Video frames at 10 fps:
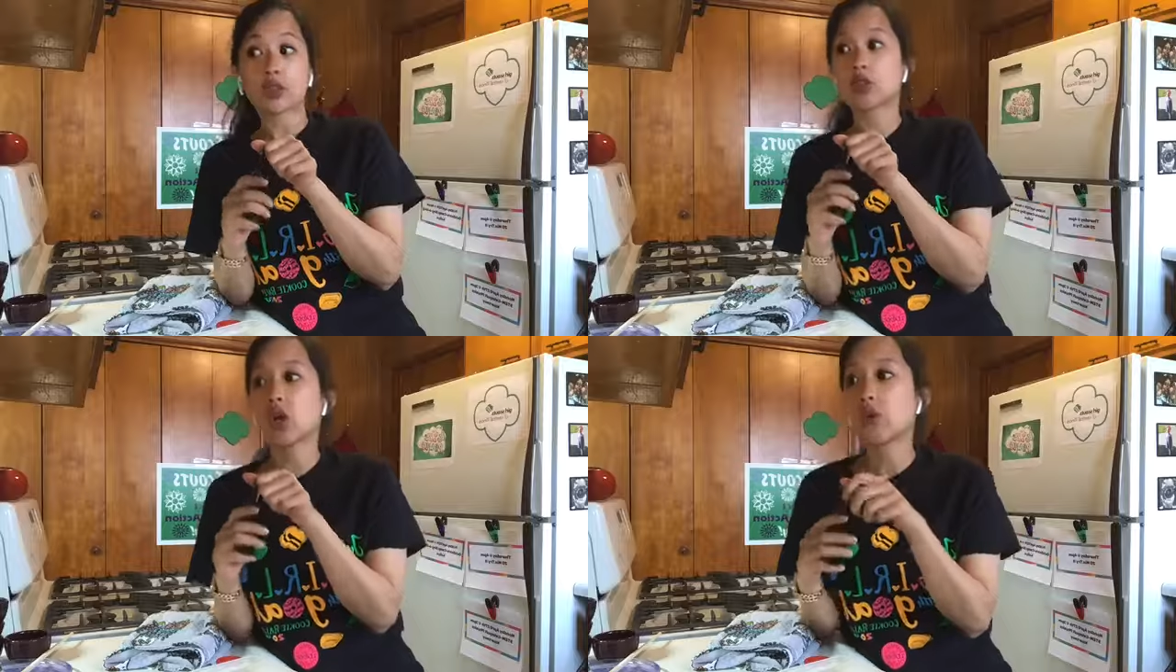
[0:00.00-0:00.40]

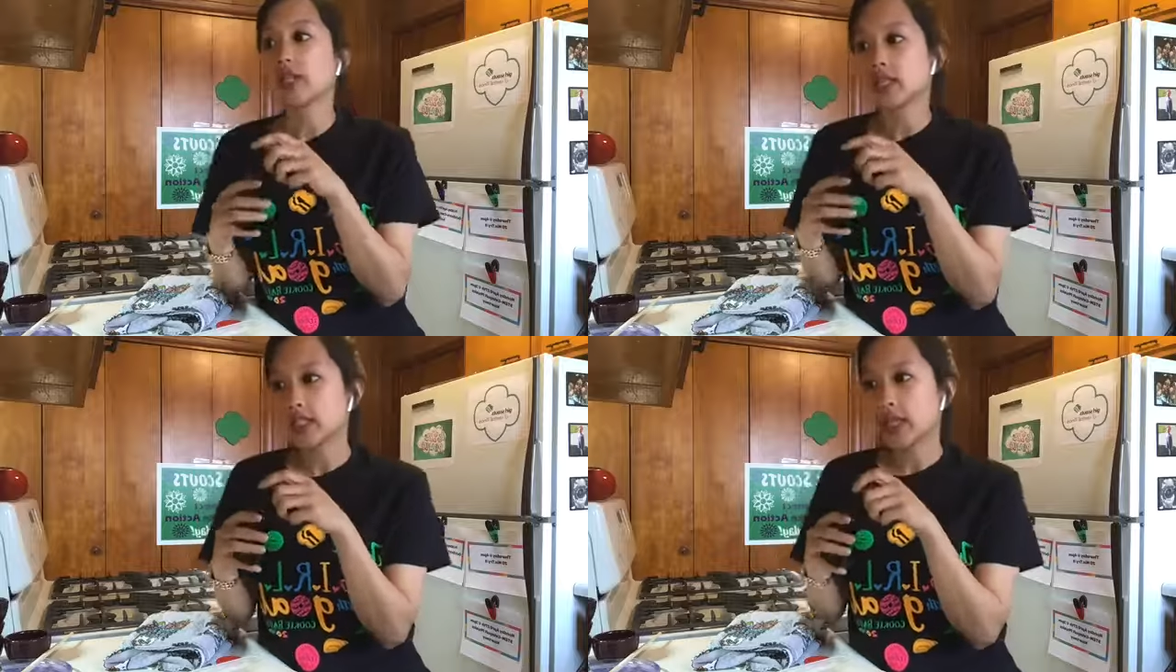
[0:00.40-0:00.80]
So
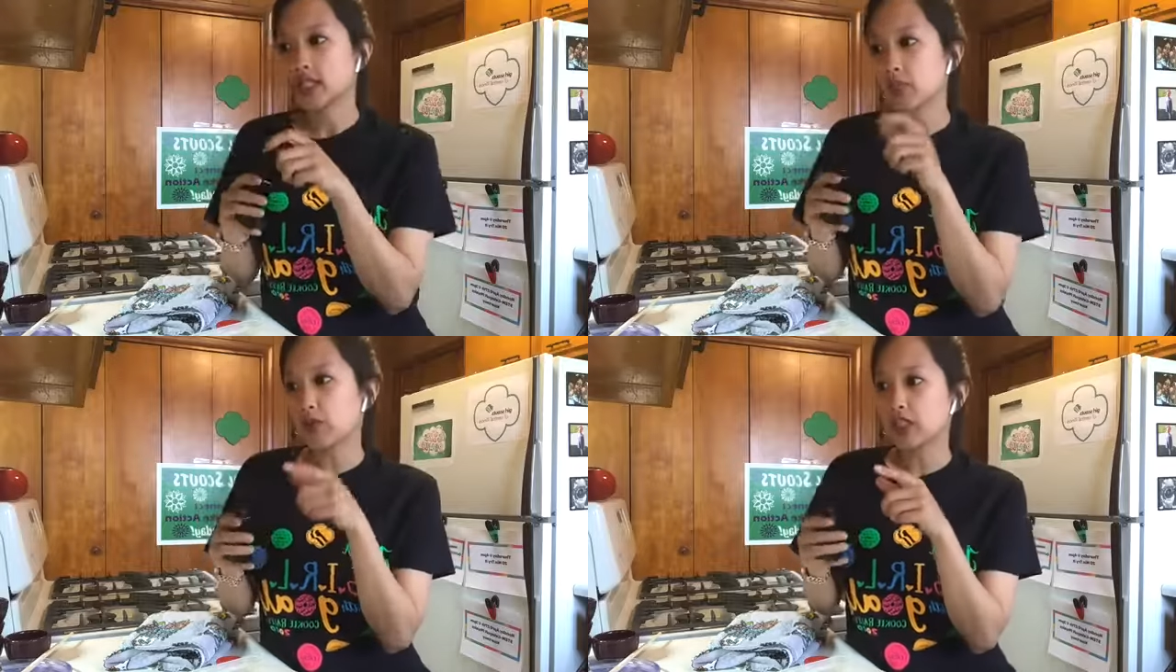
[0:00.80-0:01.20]
it says
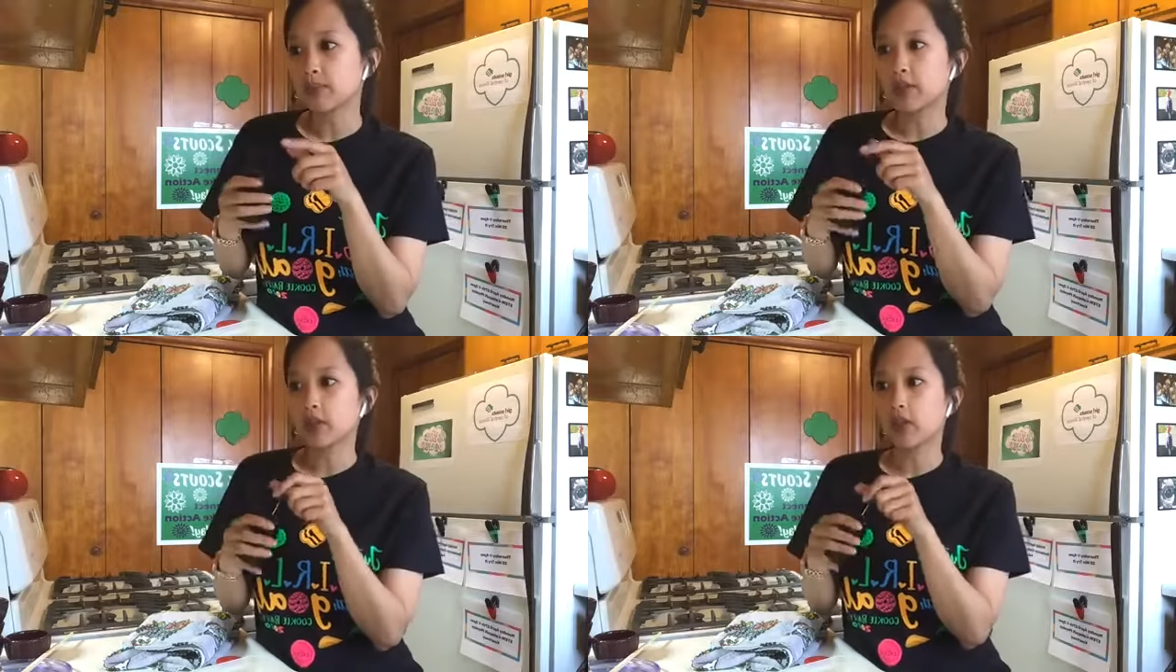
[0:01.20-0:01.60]
in the
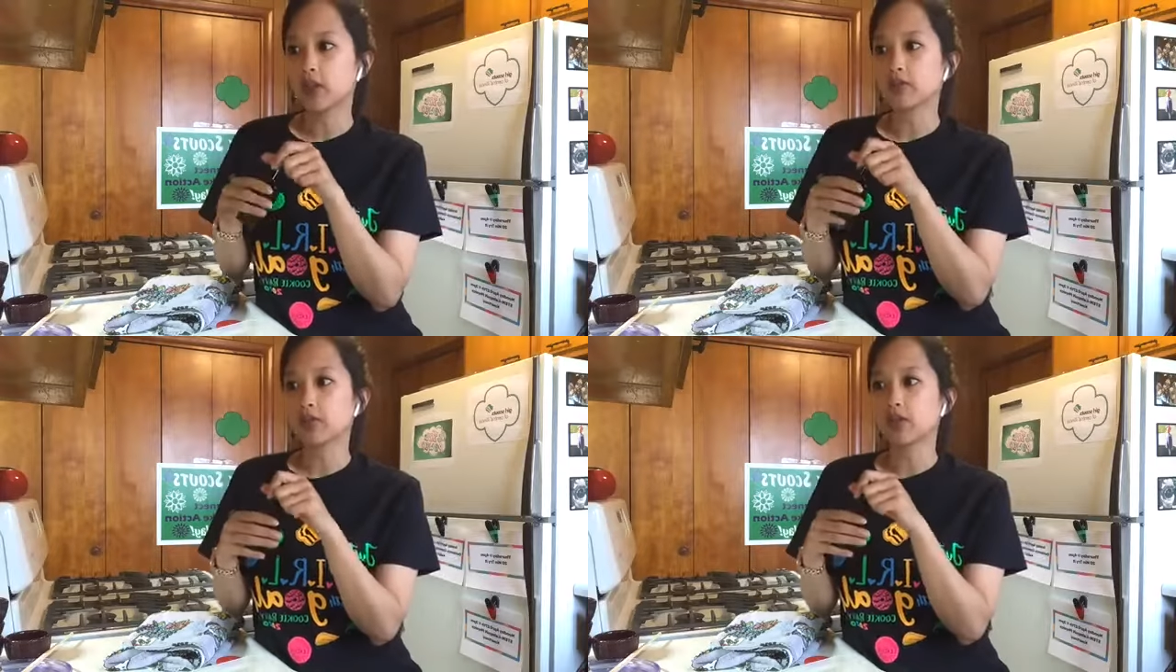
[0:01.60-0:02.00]
recipe it
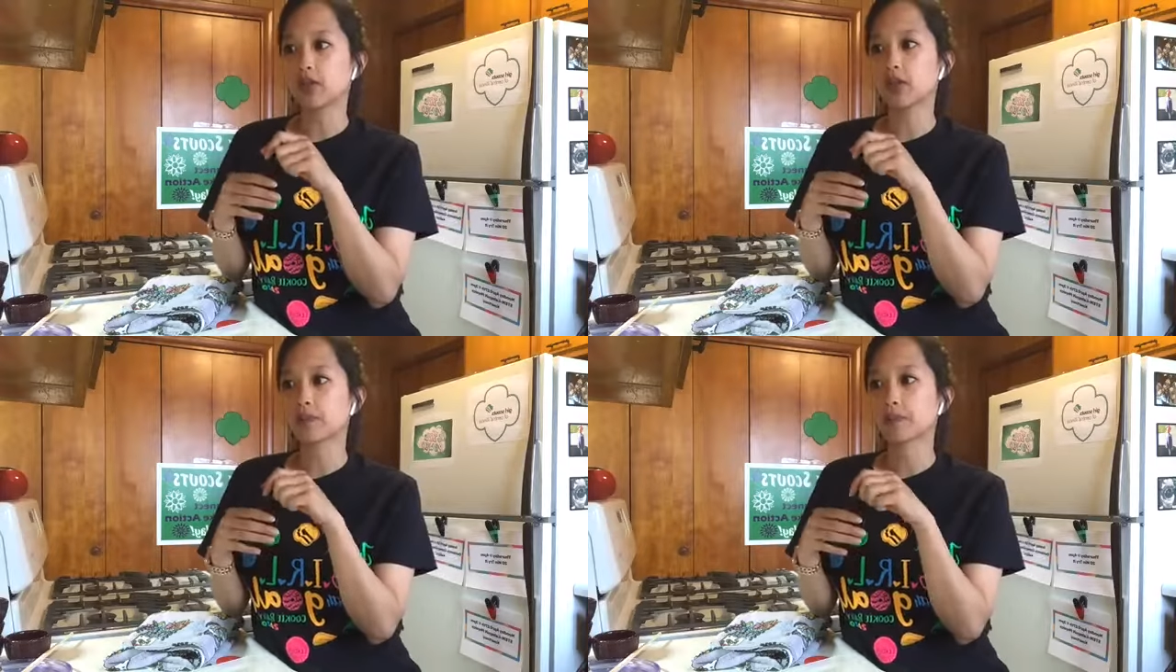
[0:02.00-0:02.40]
calls for a
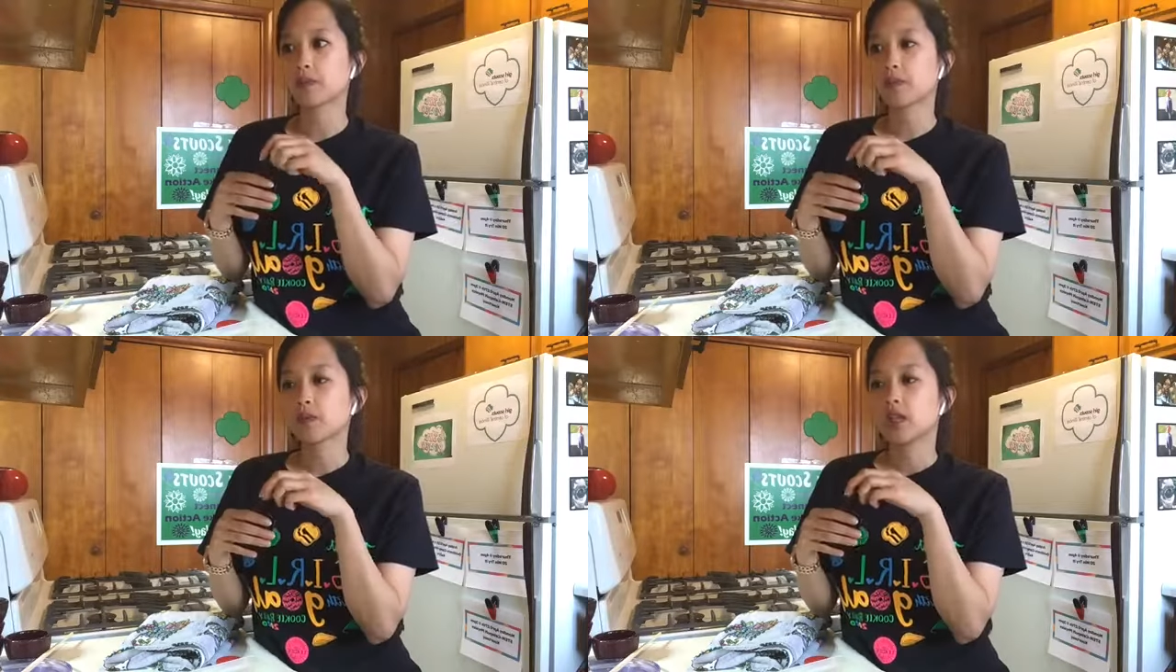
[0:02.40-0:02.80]

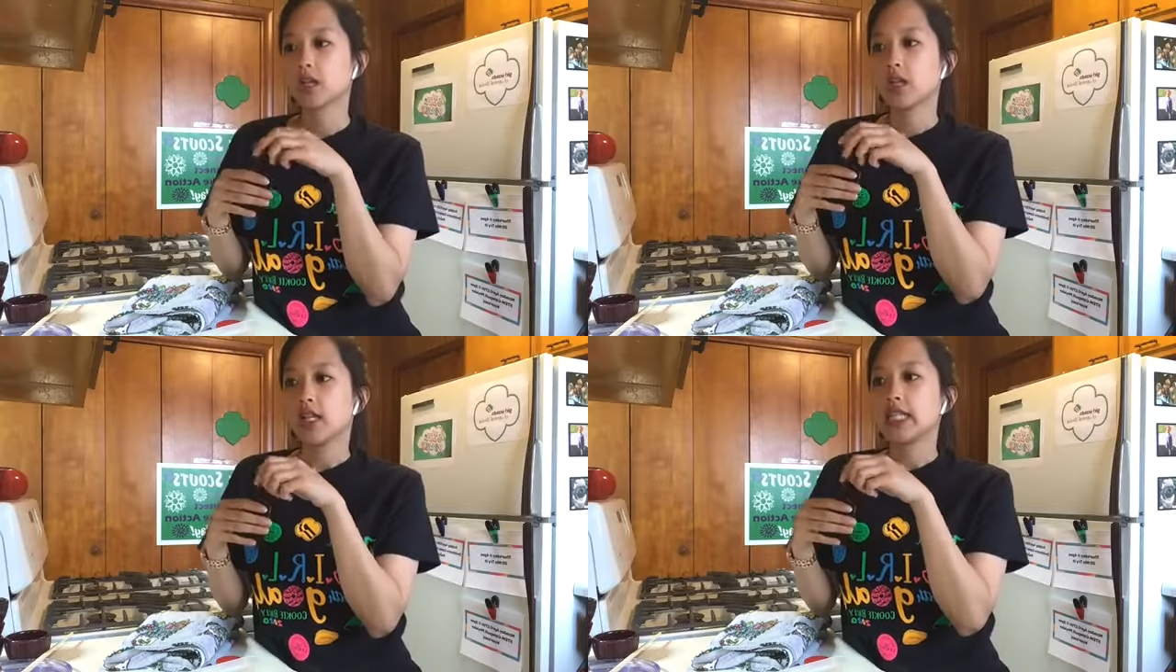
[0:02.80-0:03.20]

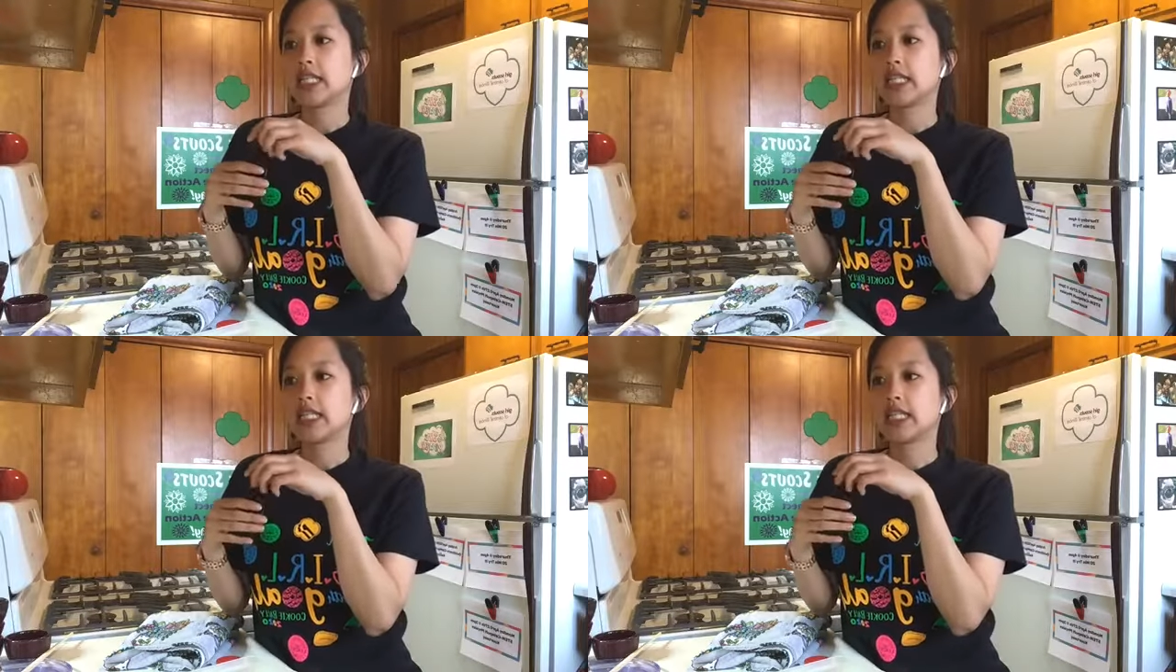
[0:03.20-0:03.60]

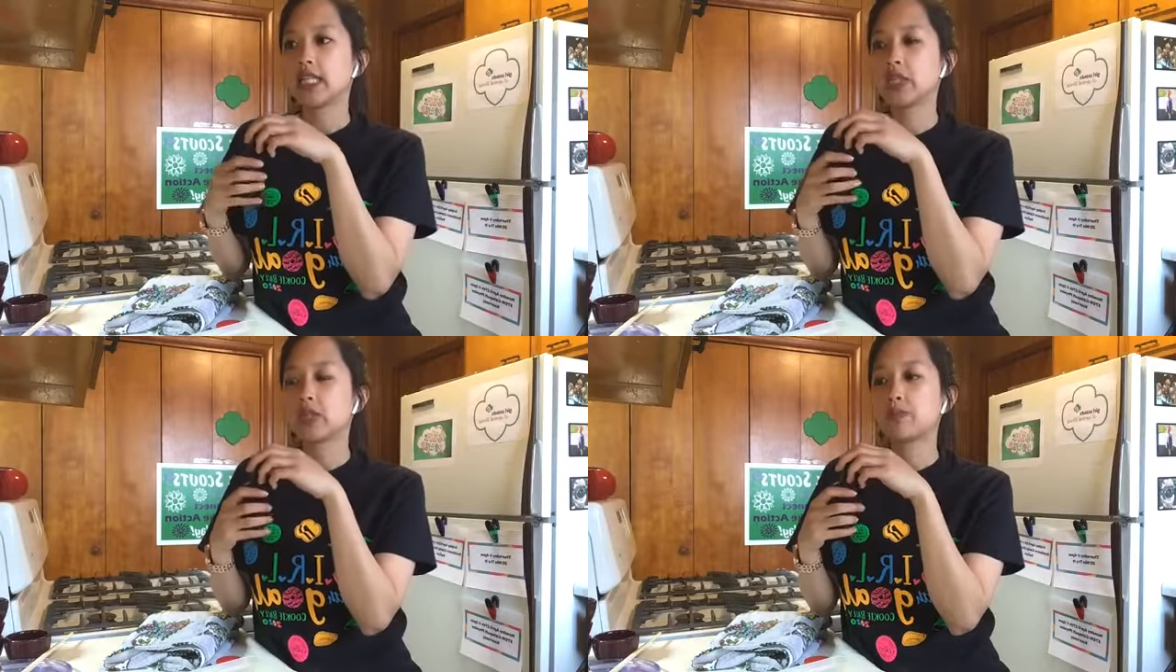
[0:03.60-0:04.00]

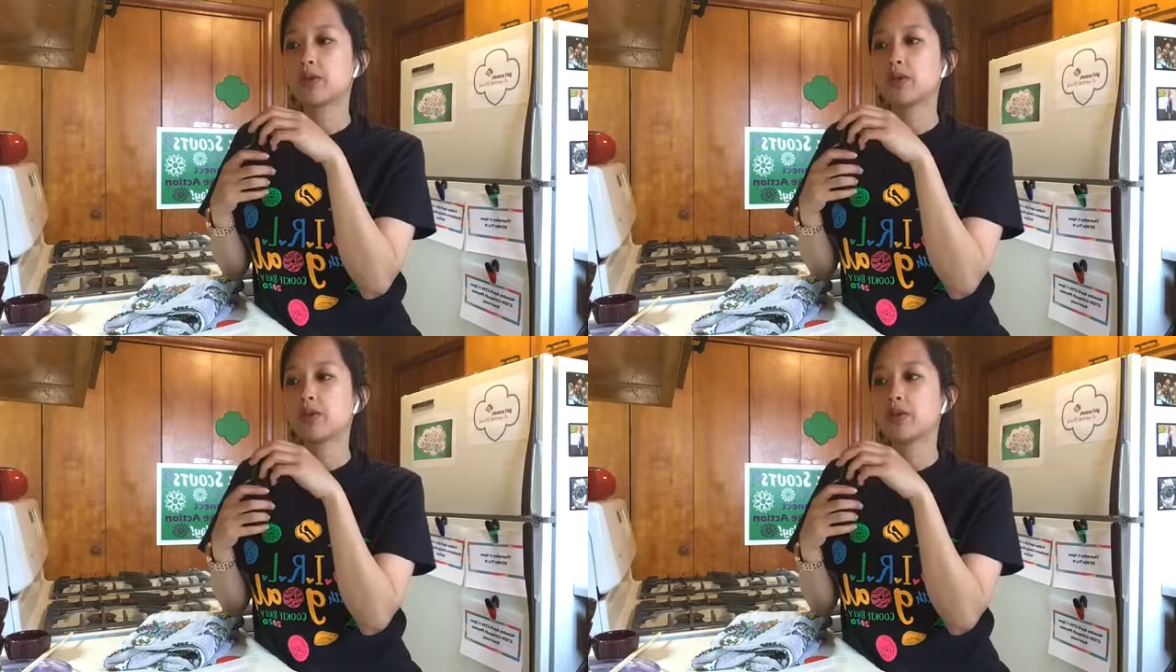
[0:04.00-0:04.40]

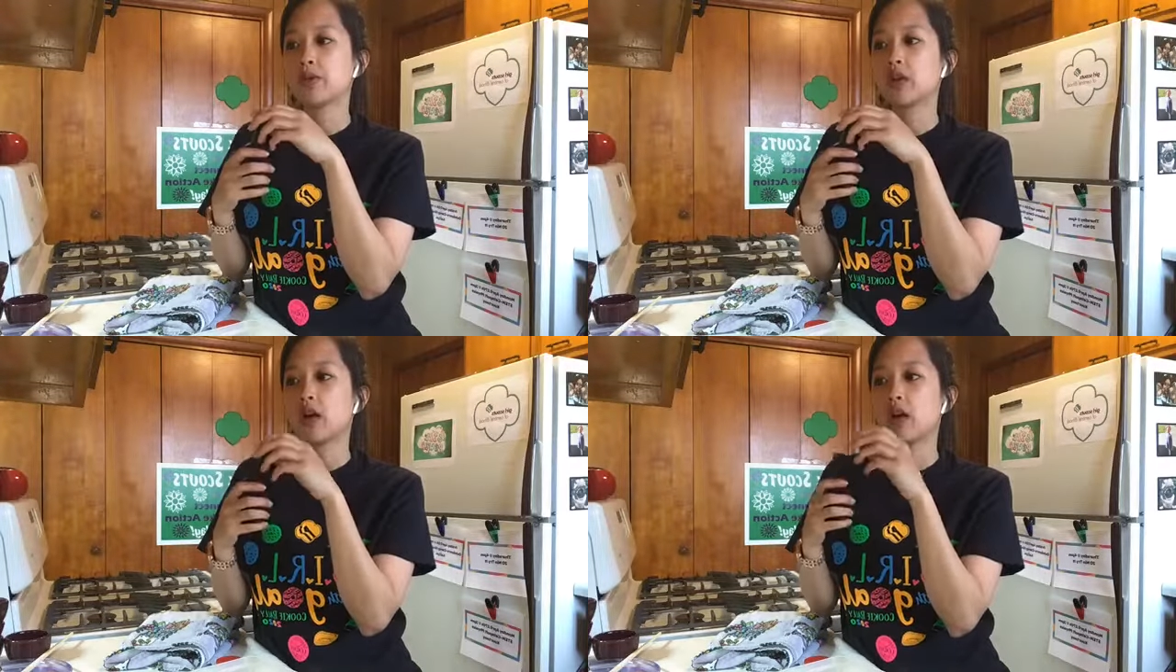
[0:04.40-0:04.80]

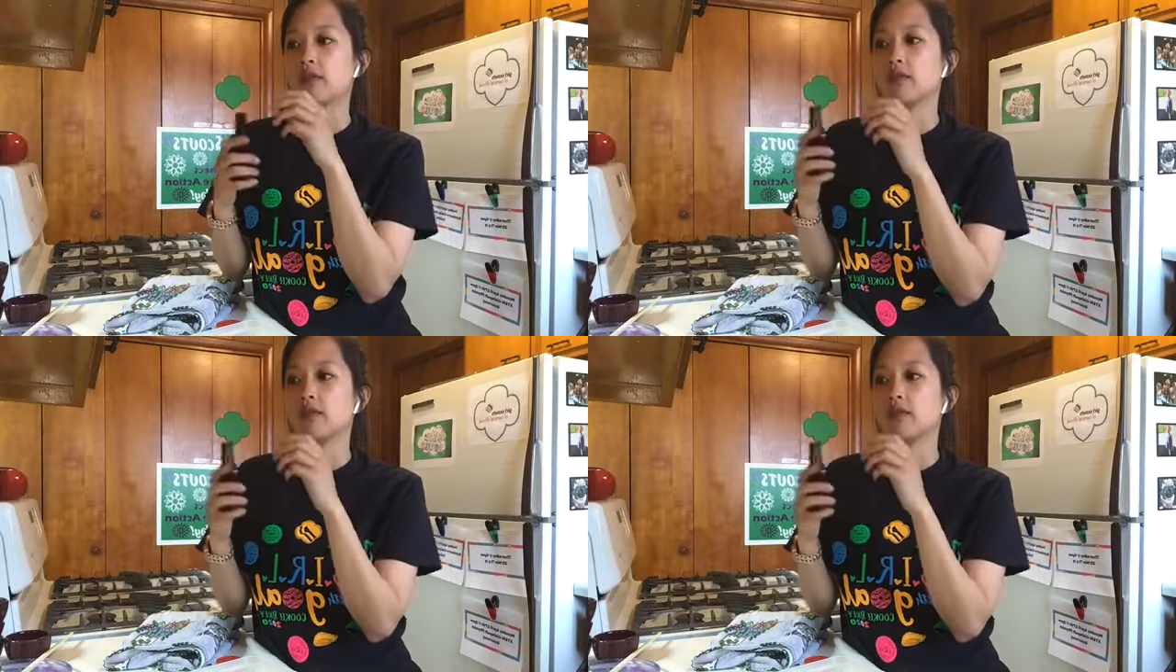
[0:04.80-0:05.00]
teaspoon of